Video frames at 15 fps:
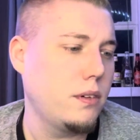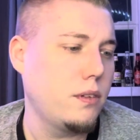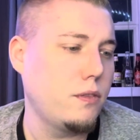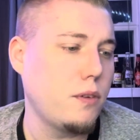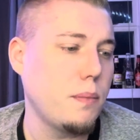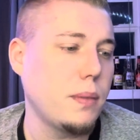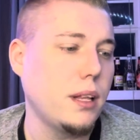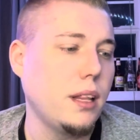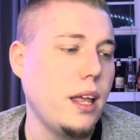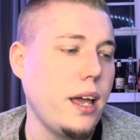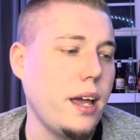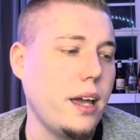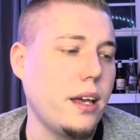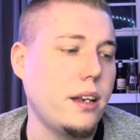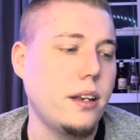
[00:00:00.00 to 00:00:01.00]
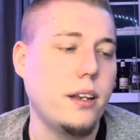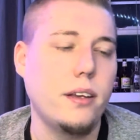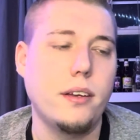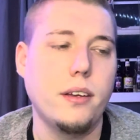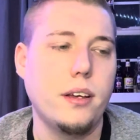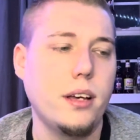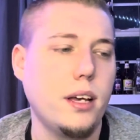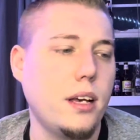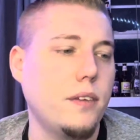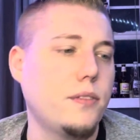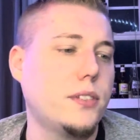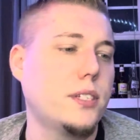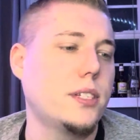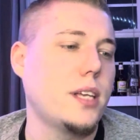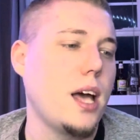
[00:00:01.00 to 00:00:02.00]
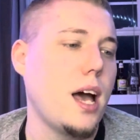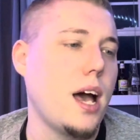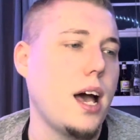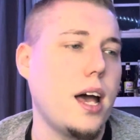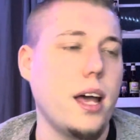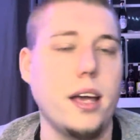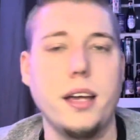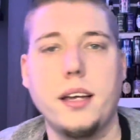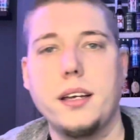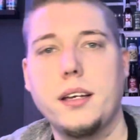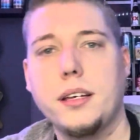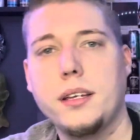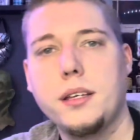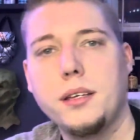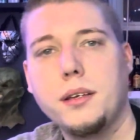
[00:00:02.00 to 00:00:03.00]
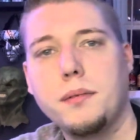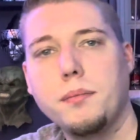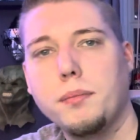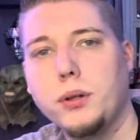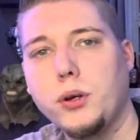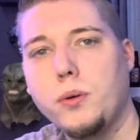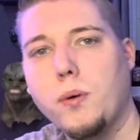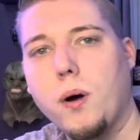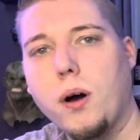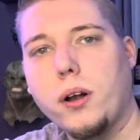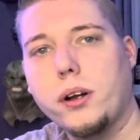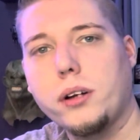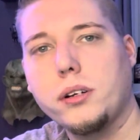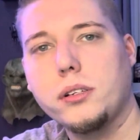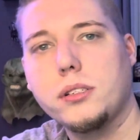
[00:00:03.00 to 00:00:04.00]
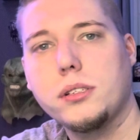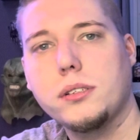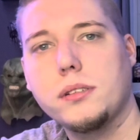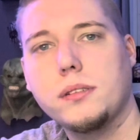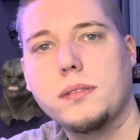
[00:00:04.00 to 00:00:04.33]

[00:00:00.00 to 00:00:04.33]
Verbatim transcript: from the land of sky, blue waters.